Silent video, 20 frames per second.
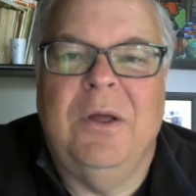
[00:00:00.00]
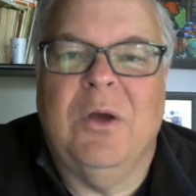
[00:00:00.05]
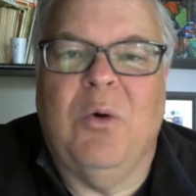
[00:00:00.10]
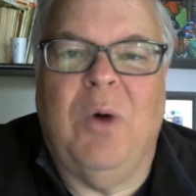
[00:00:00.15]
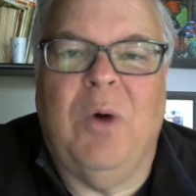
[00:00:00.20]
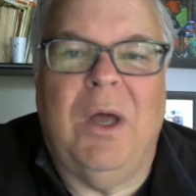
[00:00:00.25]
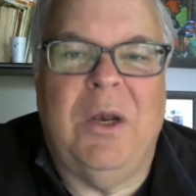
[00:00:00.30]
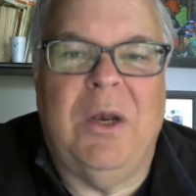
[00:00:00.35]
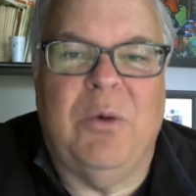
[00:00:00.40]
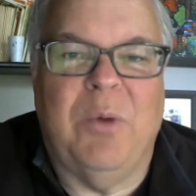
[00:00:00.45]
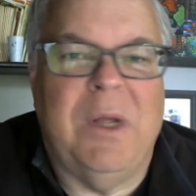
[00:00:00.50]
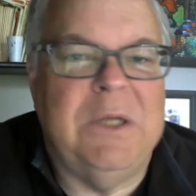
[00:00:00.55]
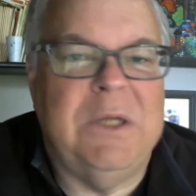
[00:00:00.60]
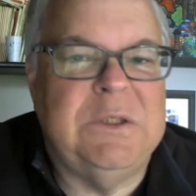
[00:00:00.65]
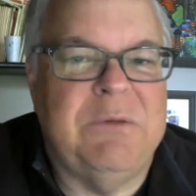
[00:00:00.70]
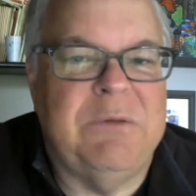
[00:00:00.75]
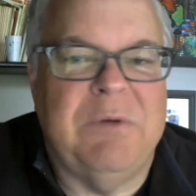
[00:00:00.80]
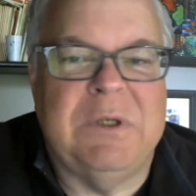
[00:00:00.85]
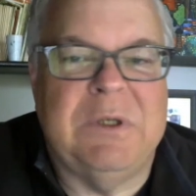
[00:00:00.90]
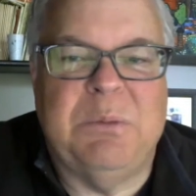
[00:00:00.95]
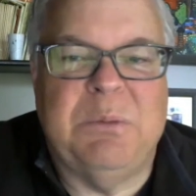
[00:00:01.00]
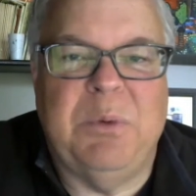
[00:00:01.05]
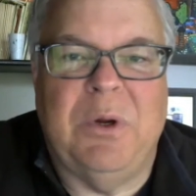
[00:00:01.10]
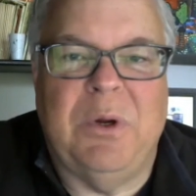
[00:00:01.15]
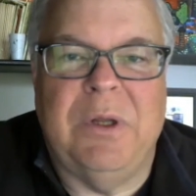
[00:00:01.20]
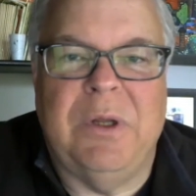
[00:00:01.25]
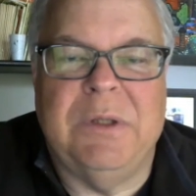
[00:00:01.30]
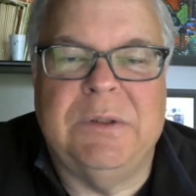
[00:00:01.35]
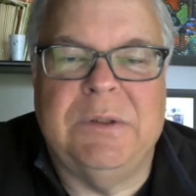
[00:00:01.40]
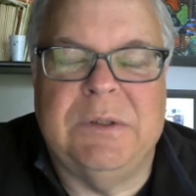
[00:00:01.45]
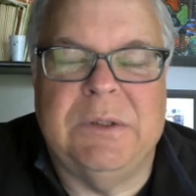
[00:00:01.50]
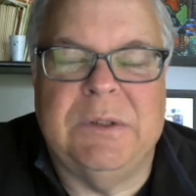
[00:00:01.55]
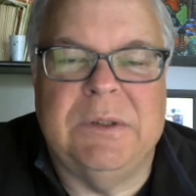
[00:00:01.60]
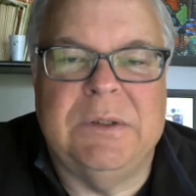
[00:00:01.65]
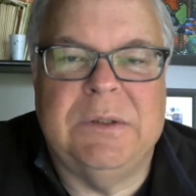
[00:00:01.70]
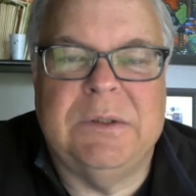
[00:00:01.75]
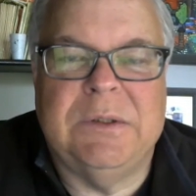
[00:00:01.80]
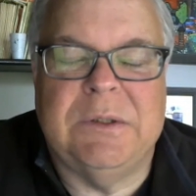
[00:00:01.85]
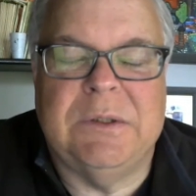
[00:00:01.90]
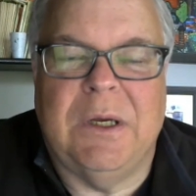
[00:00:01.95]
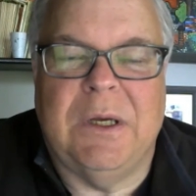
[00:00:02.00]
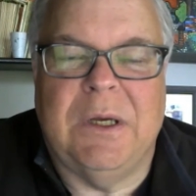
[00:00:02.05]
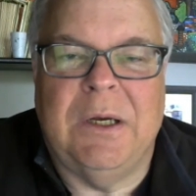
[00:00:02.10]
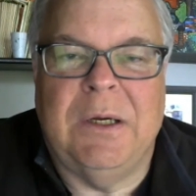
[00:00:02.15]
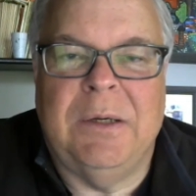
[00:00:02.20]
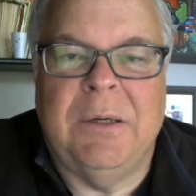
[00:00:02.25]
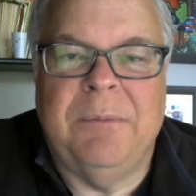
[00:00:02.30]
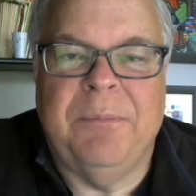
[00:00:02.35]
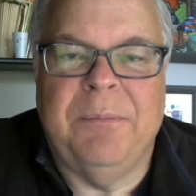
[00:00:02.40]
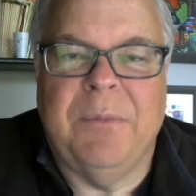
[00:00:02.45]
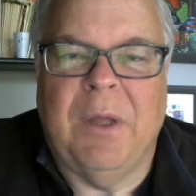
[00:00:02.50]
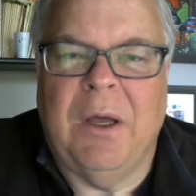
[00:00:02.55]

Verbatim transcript: quite a range of experiences um,